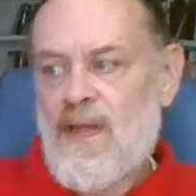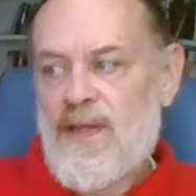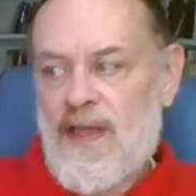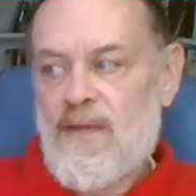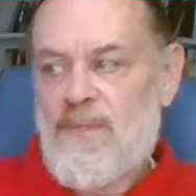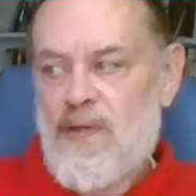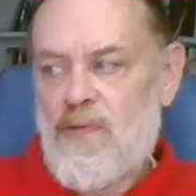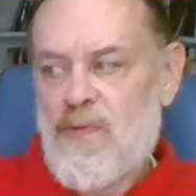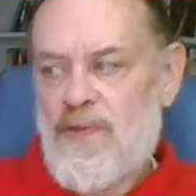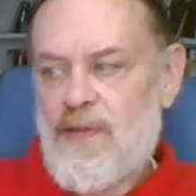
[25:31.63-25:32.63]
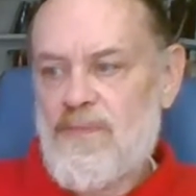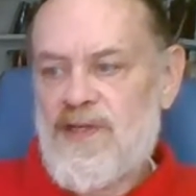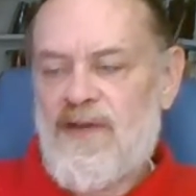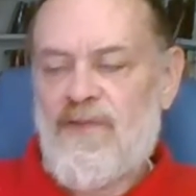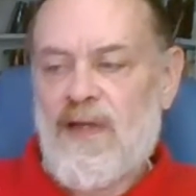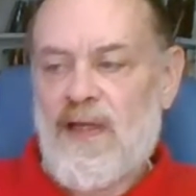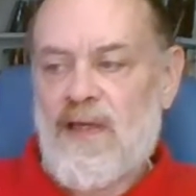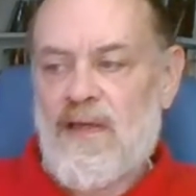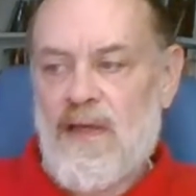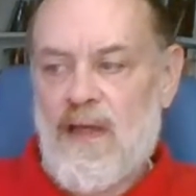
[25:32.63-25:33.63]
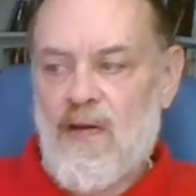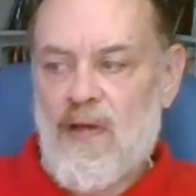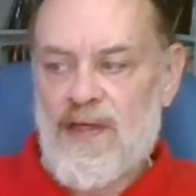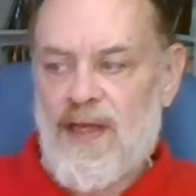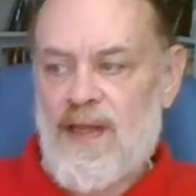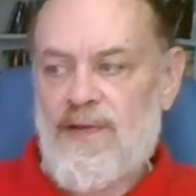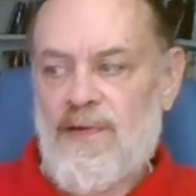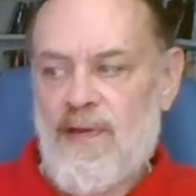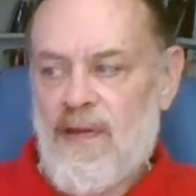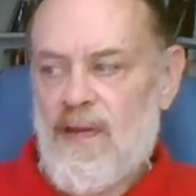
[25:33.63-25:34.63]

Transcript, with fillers: They communed with him severally and altogether.